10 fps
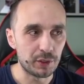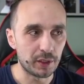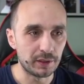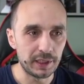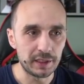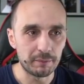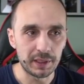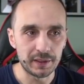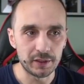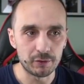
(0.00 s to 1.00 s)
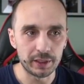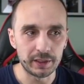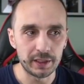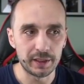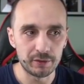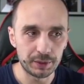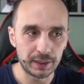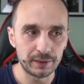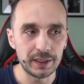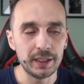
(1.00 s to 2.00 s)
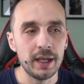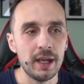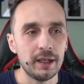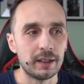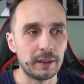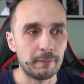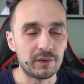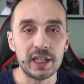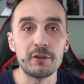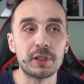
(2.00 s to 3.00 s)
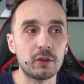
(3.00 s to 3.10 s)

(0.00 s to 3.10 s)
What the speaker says: are these pieces right here, as you can see. Then you can